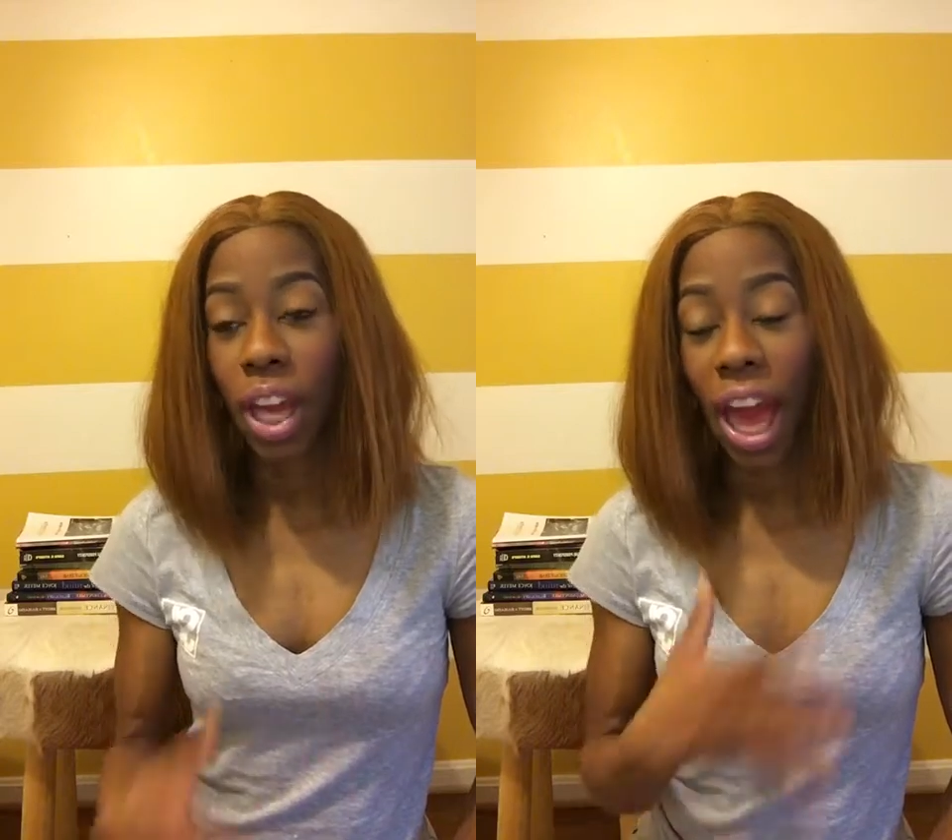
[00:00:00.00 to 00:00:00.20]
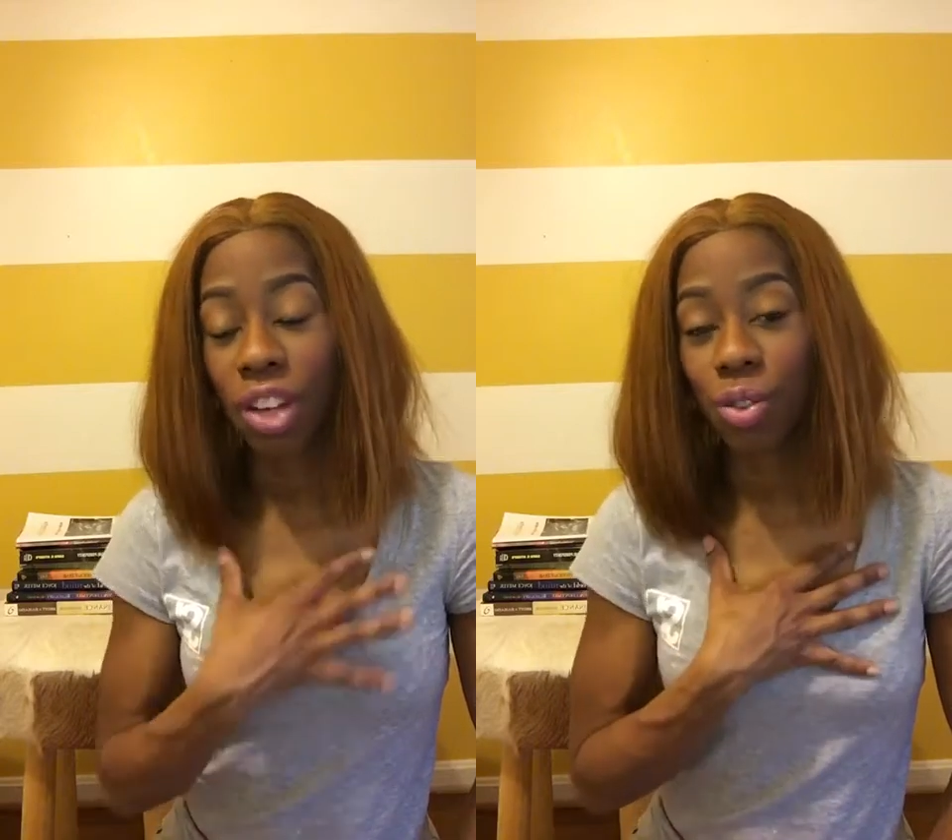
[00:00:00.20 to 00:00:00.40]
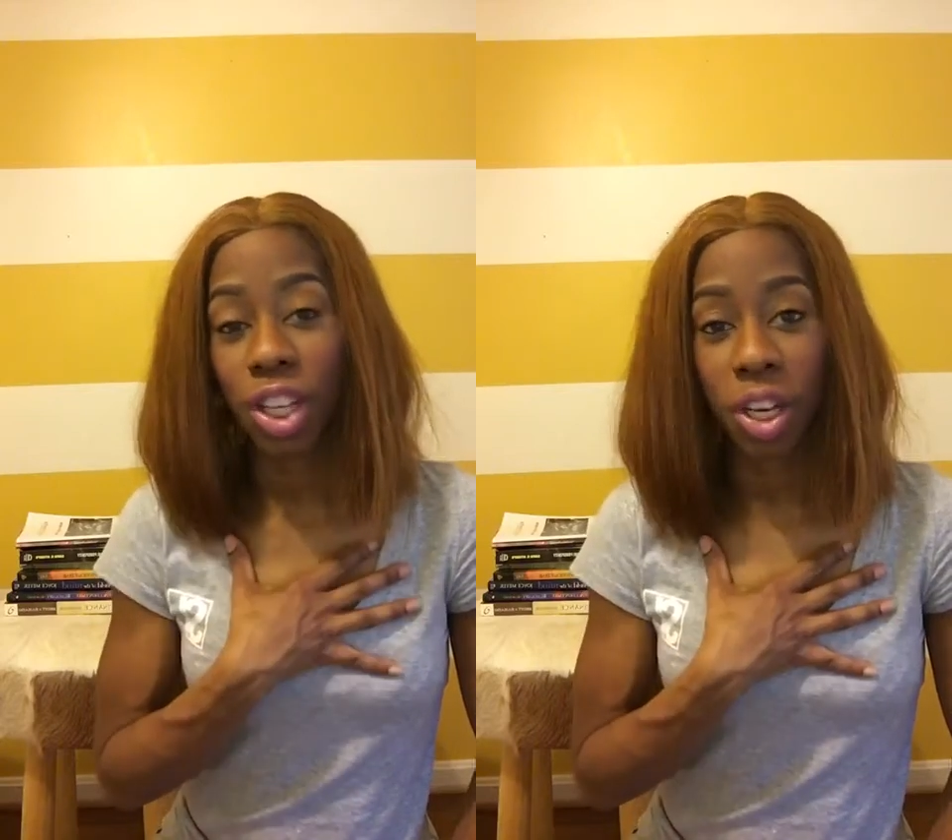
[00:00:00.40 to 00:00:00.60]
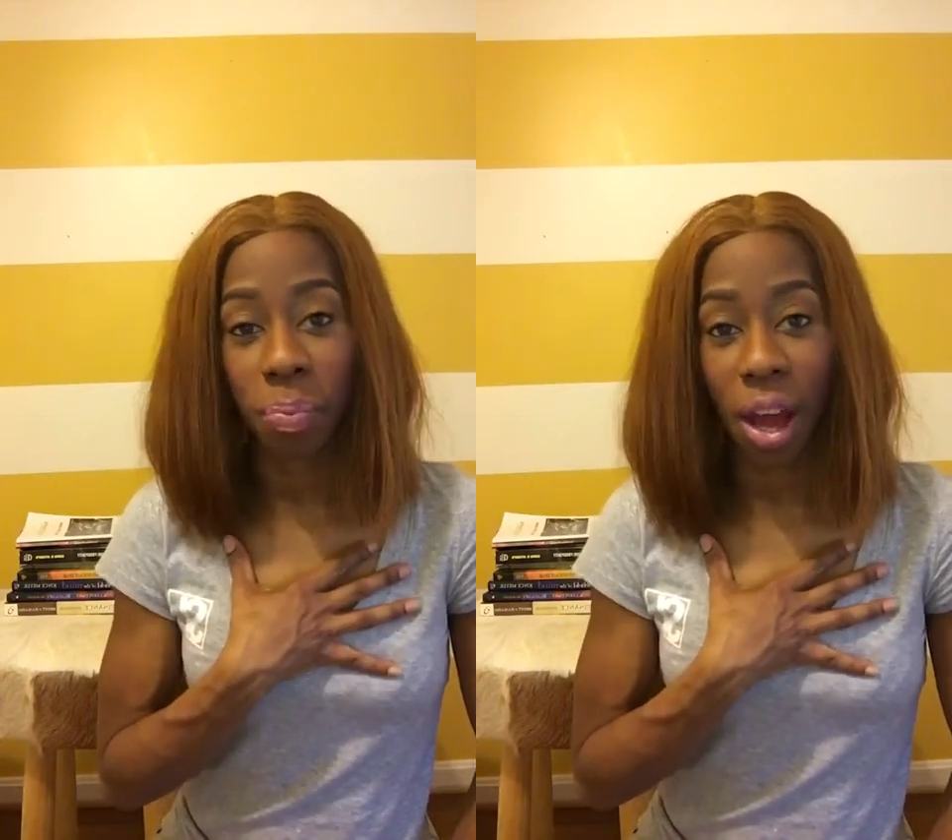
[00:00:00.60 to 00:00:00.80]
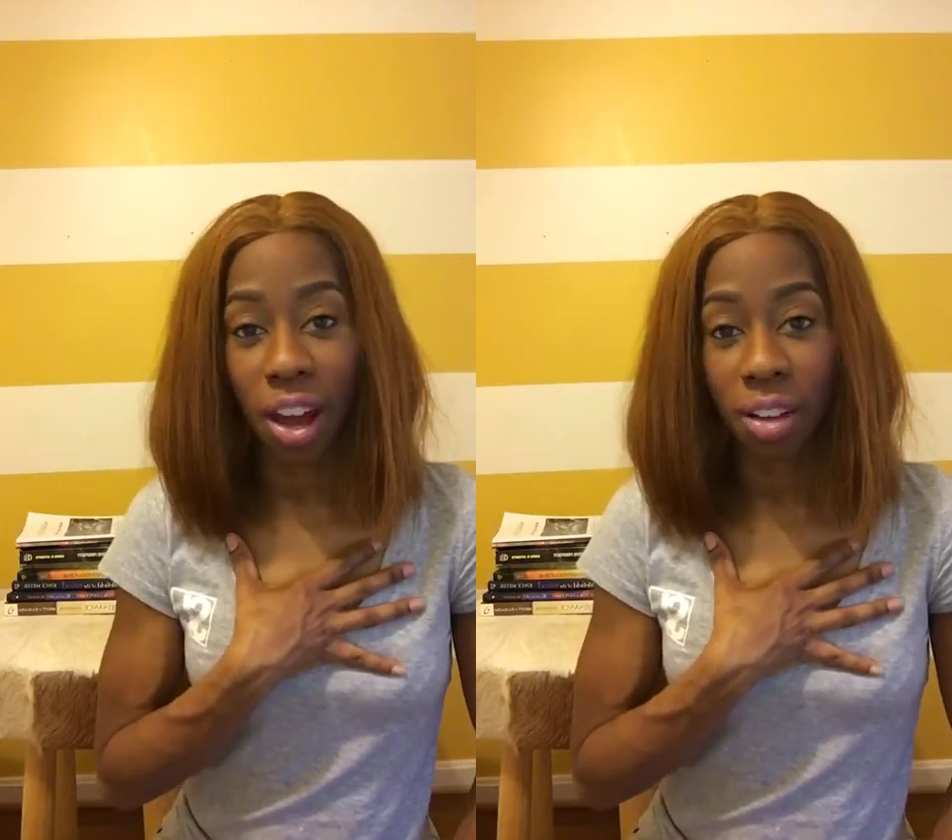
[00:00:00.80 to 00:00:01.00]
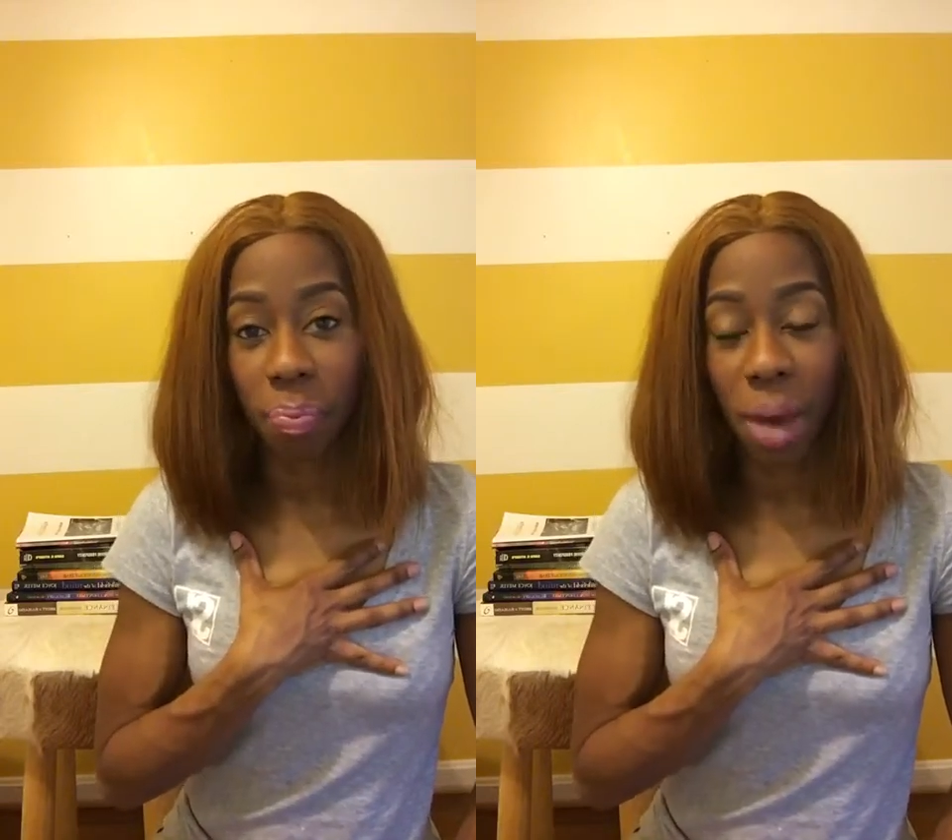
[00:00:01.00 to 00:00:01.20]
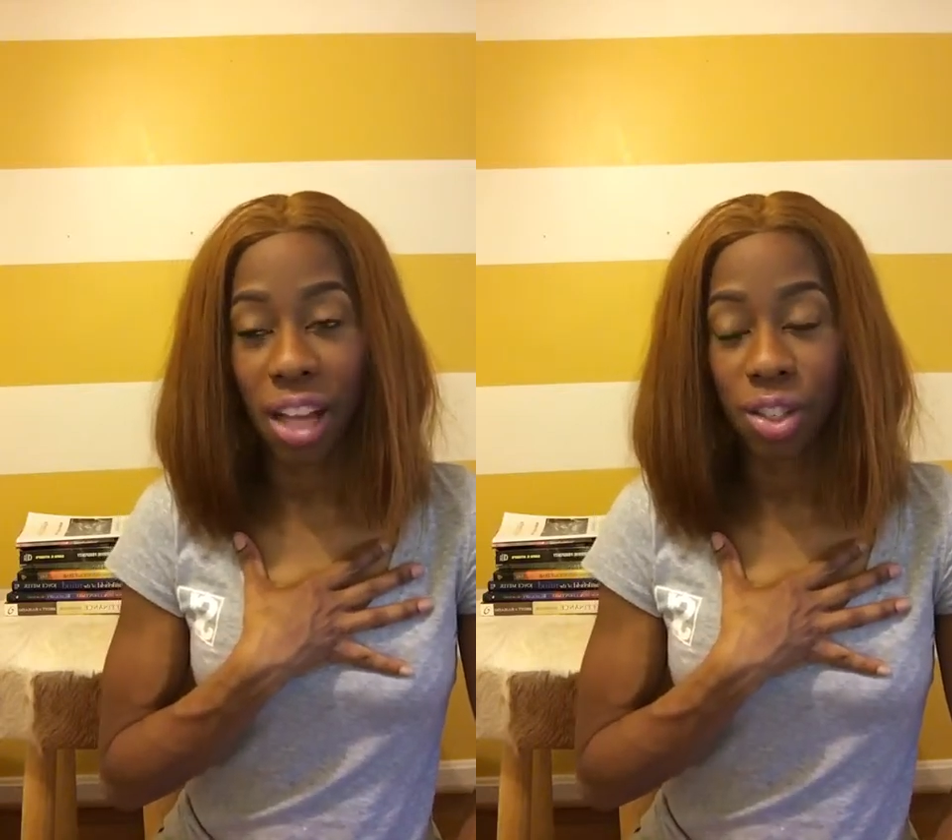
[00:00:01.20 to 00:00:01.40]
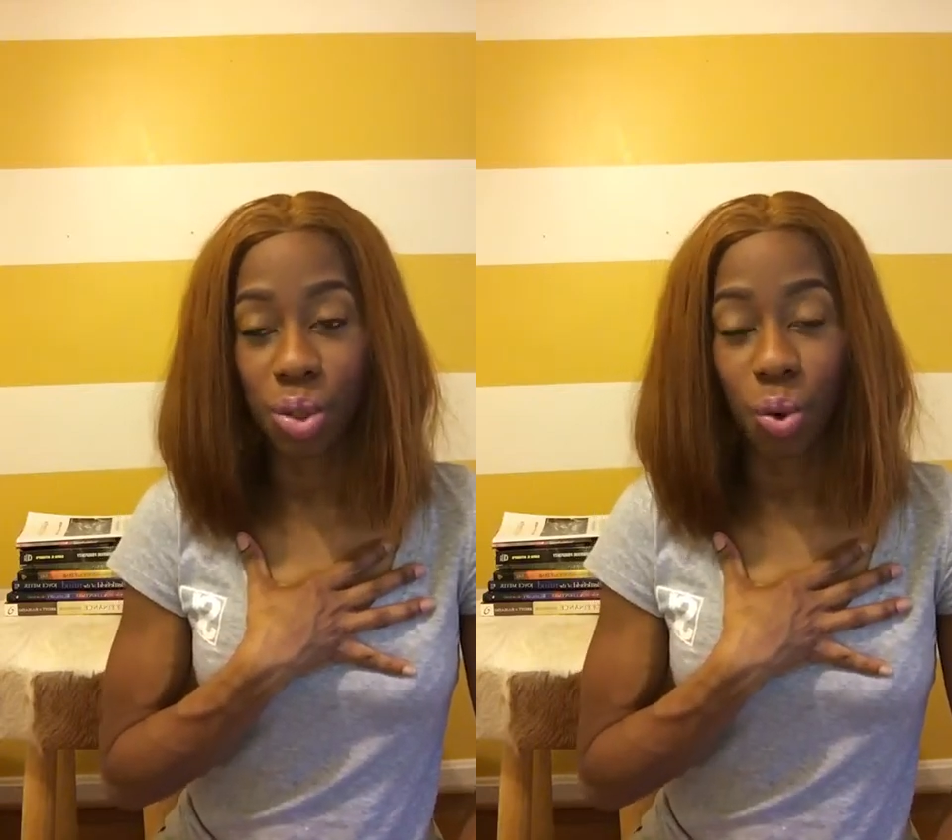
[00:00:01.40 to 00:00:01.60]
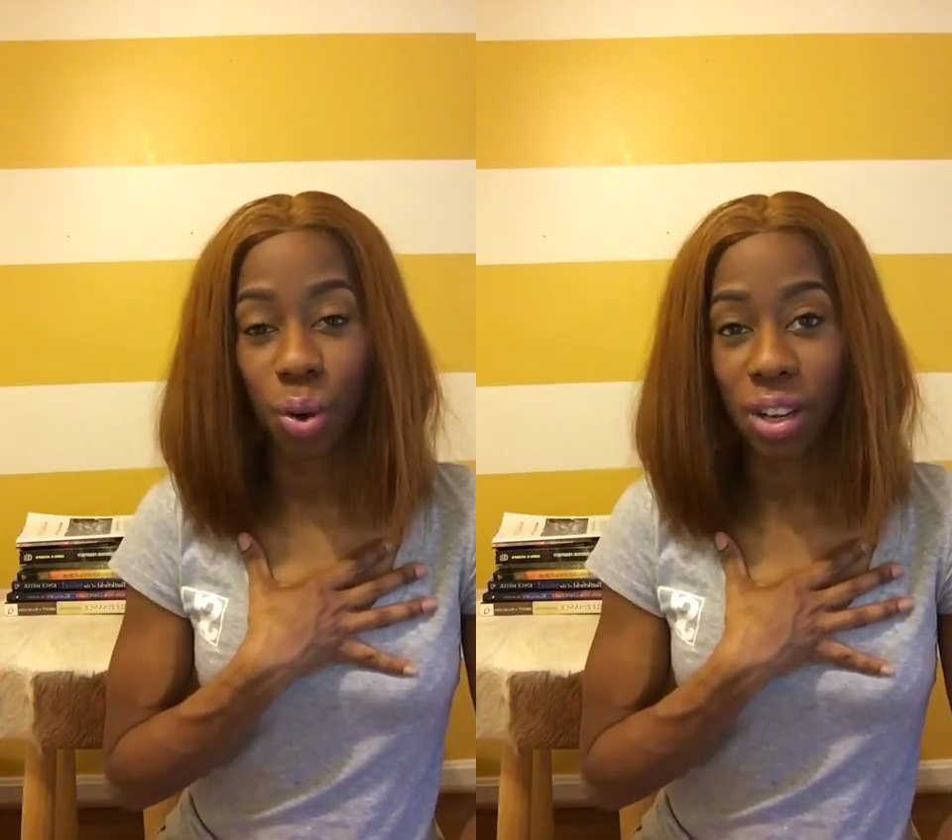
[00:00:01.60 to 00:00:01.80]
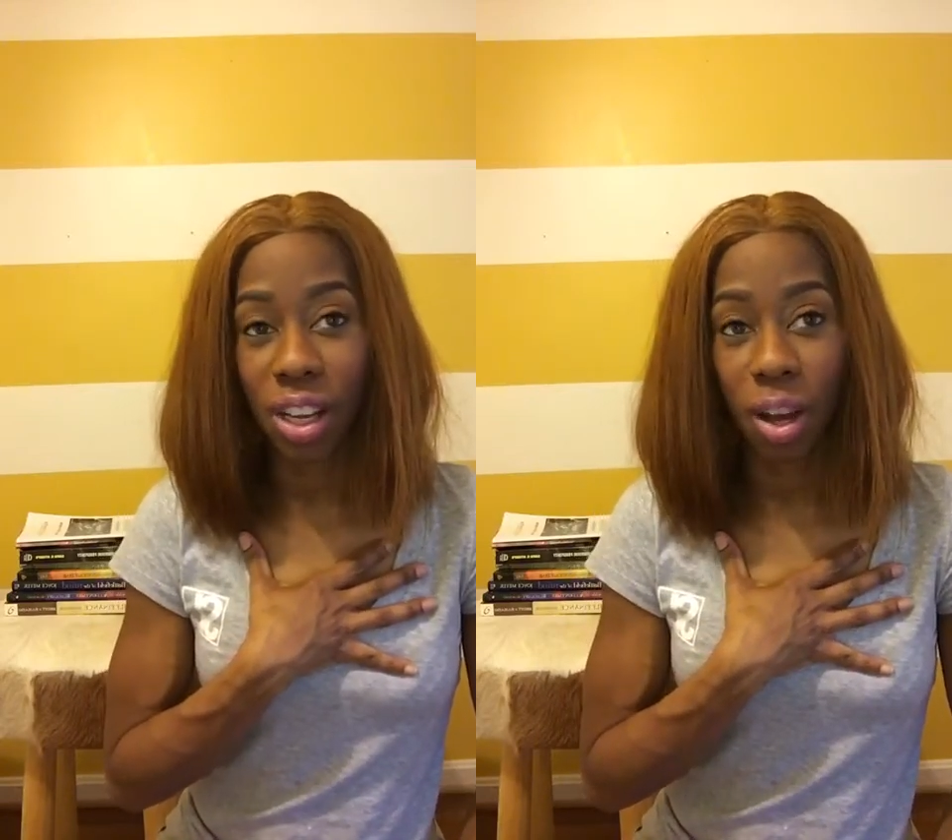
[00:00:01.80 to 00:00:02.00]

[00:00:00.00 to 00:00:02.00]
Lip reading: As you hear my story,